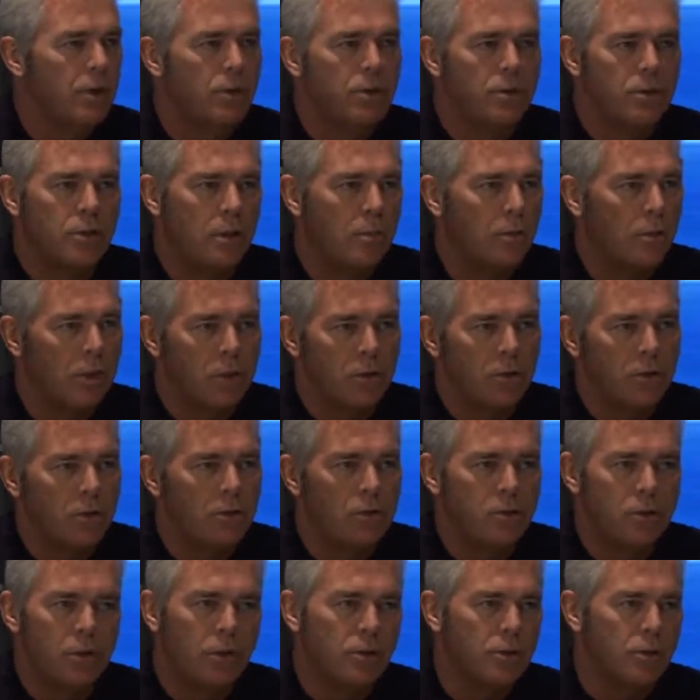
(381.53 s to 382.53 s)
There's
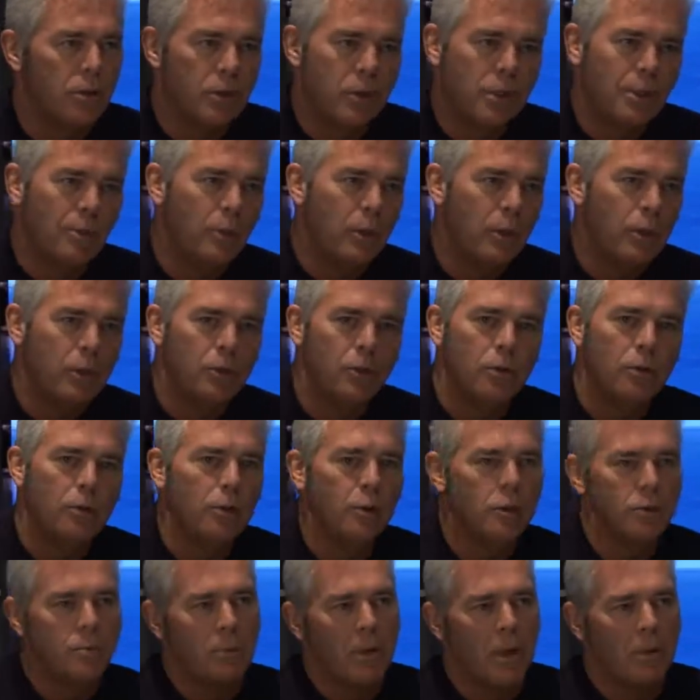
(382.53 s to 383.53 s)
CPUs, there's a GPU,
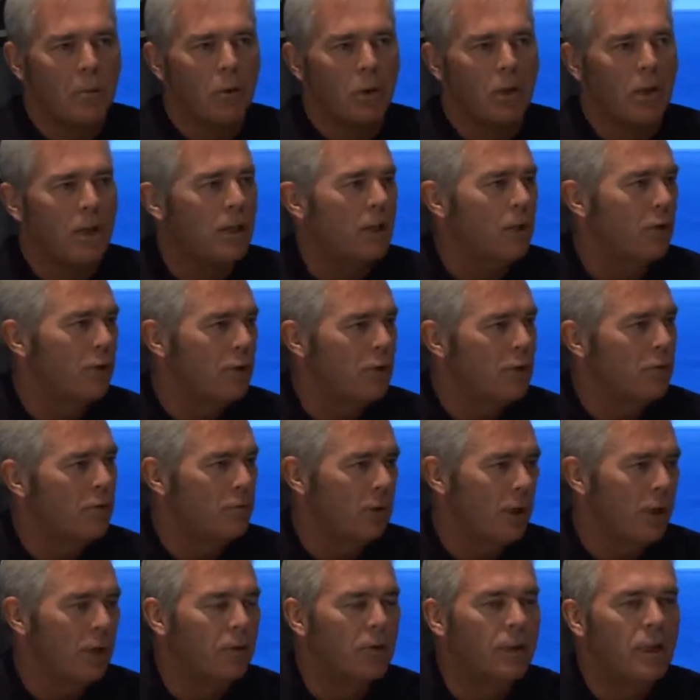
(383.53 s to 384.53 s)
there's memory, there's,
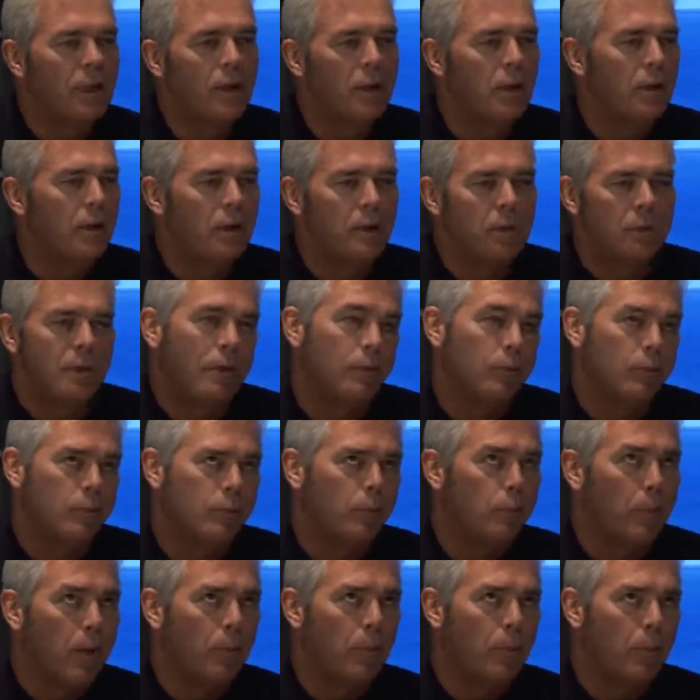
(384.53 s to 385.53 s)
you
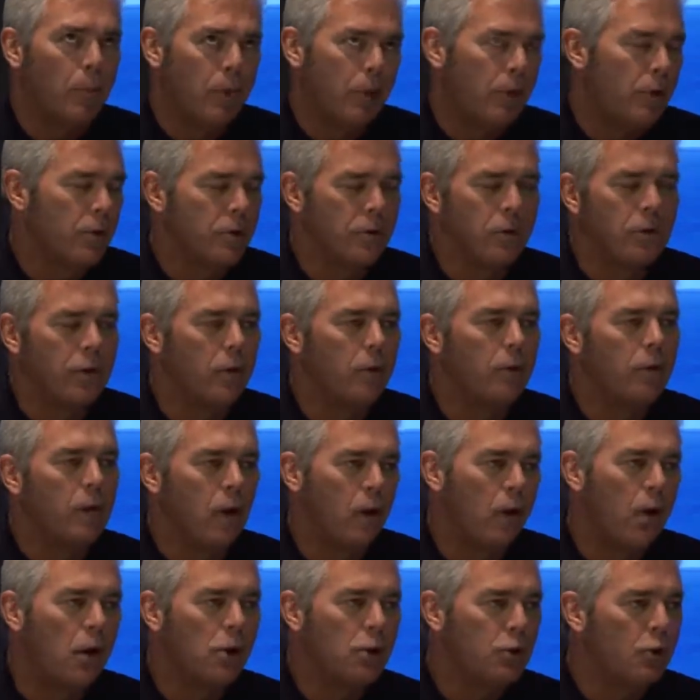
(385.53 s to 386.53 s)
know,
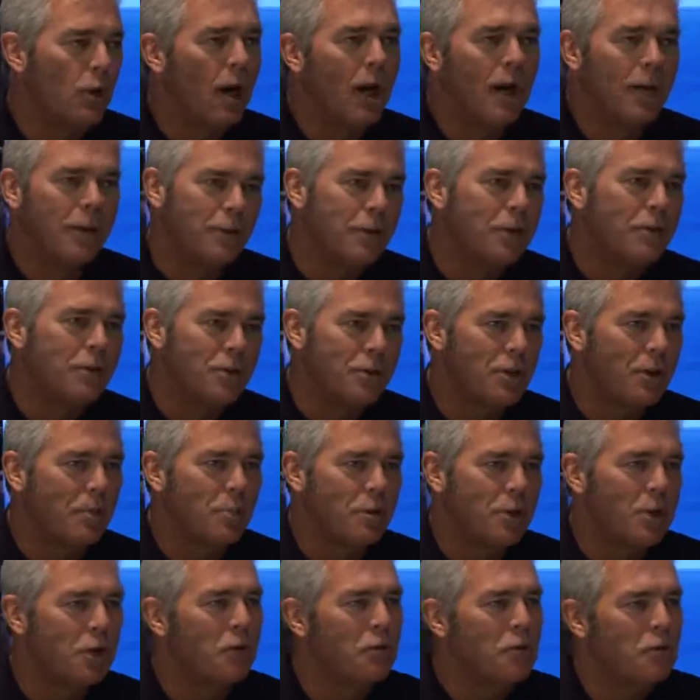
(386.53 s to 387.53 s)
a hard drive in some
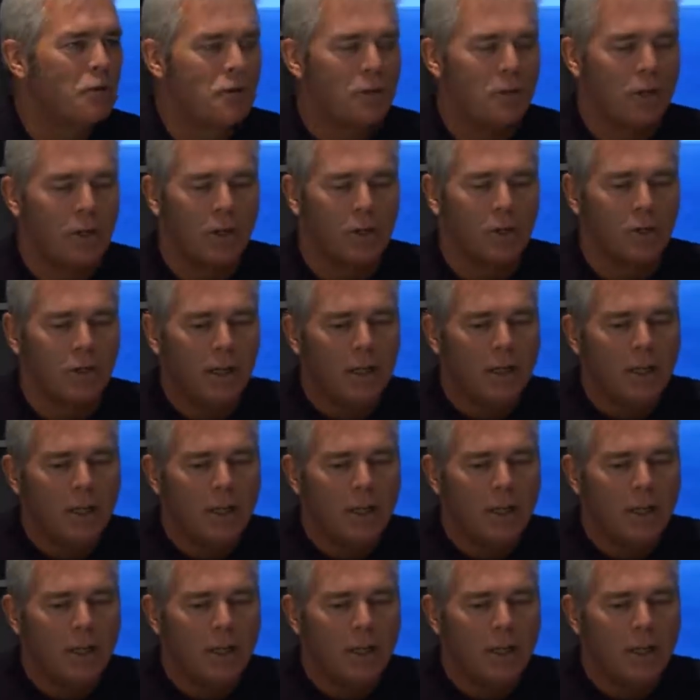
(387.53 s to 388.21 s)
SKUs, you know,